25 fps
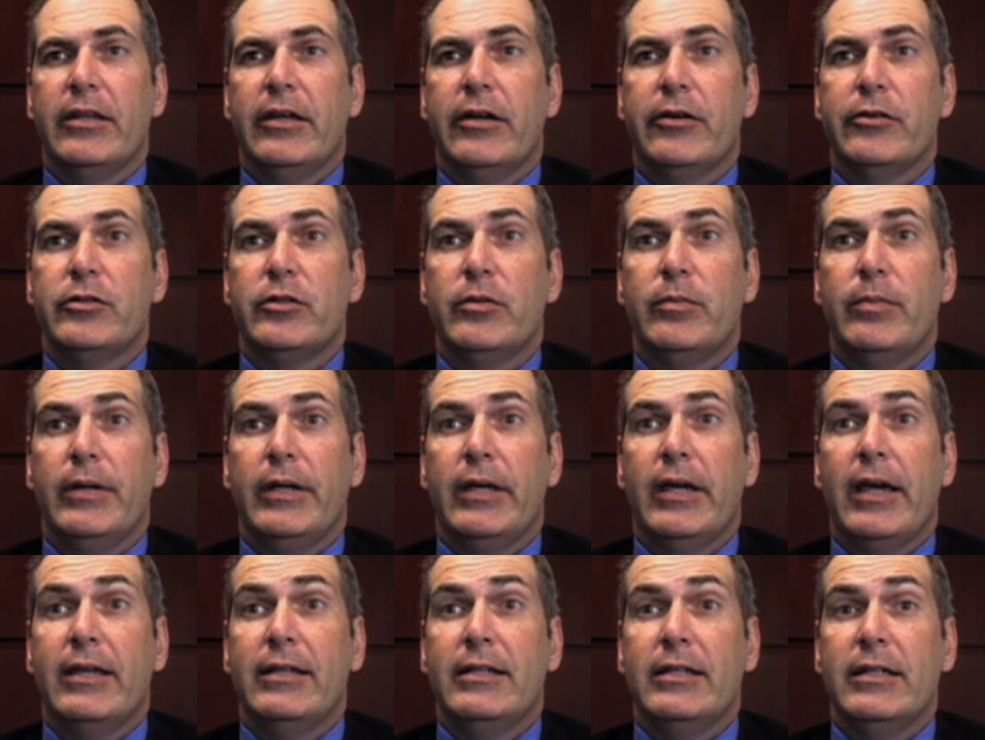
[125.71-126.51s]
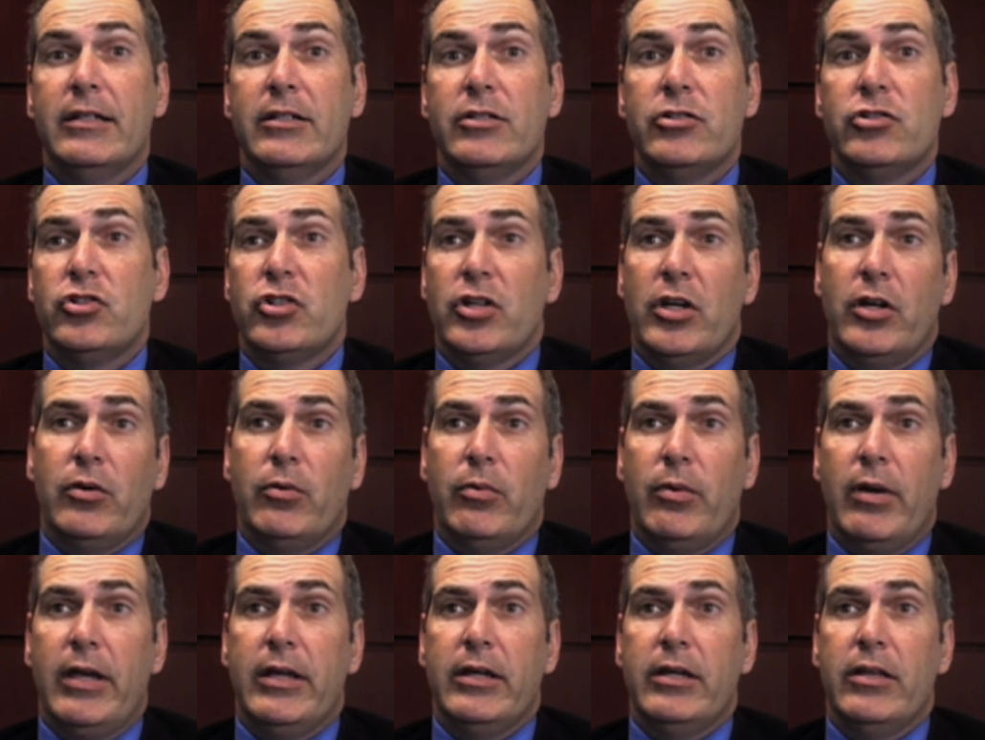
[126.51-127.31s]
there to be ideas
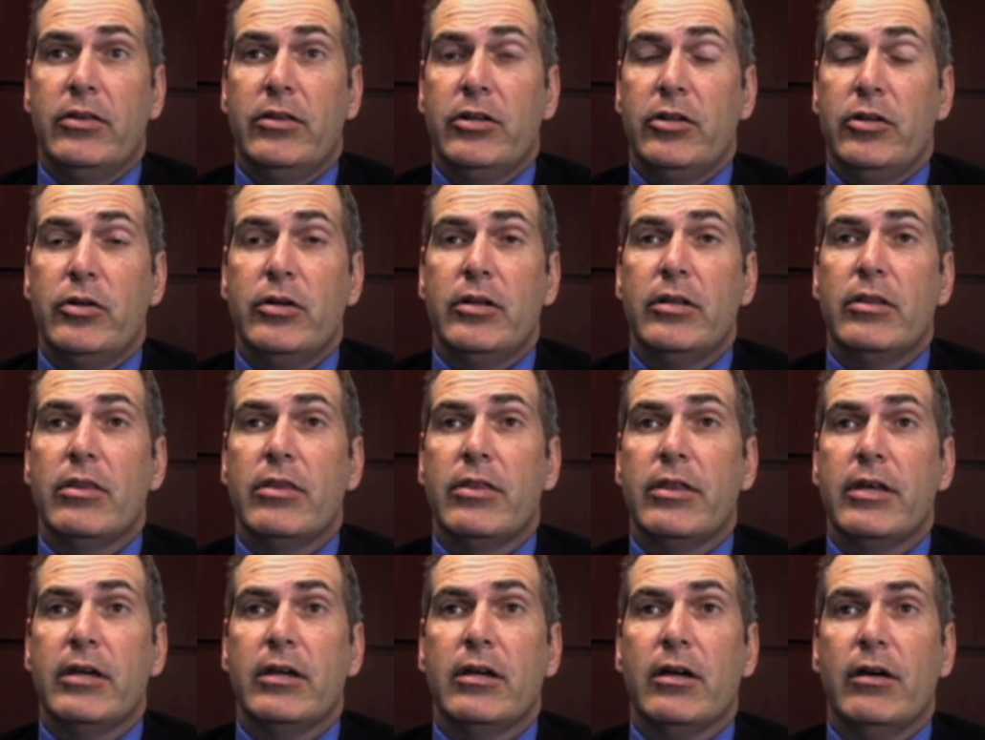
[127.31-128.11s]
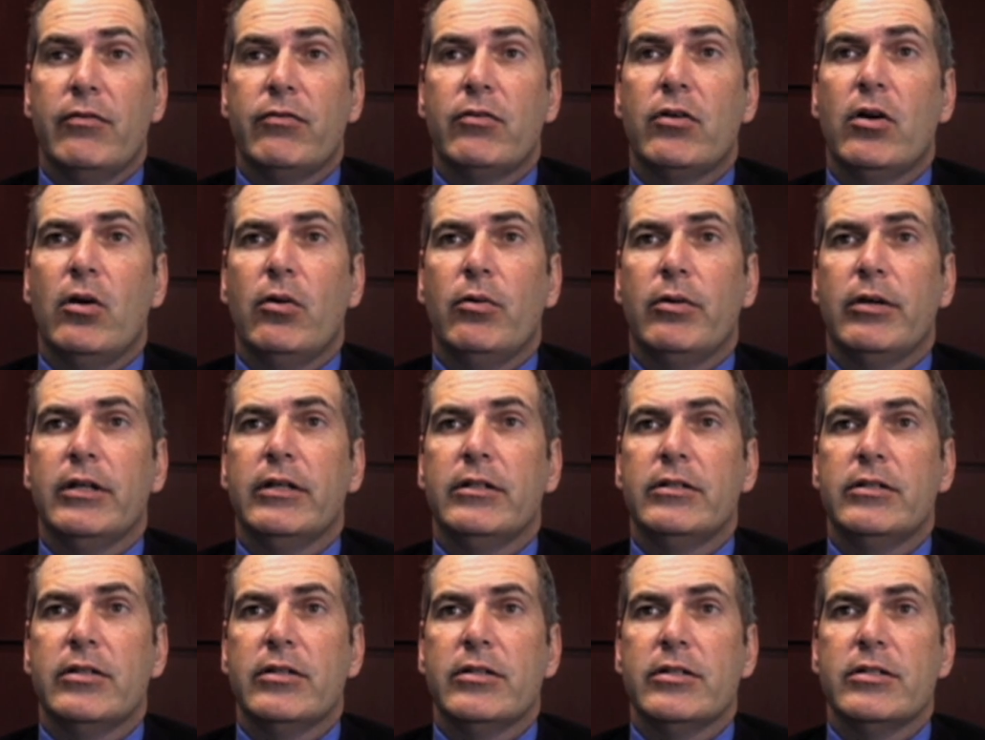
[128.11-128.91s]
generated that you didn't think of going
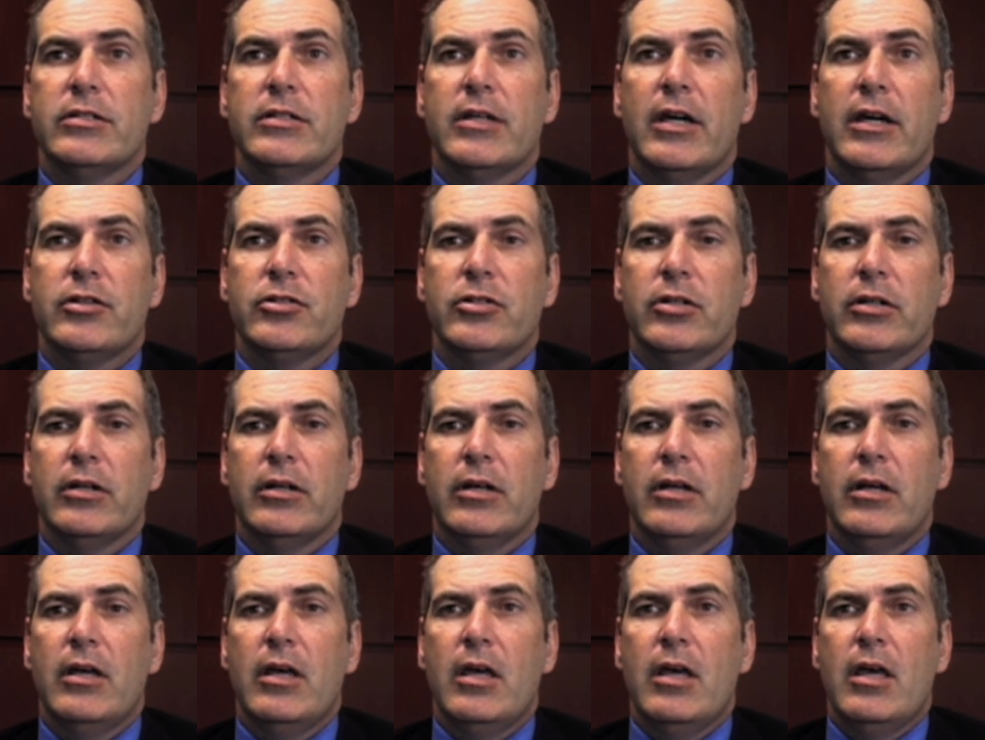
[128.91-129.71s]
into the session.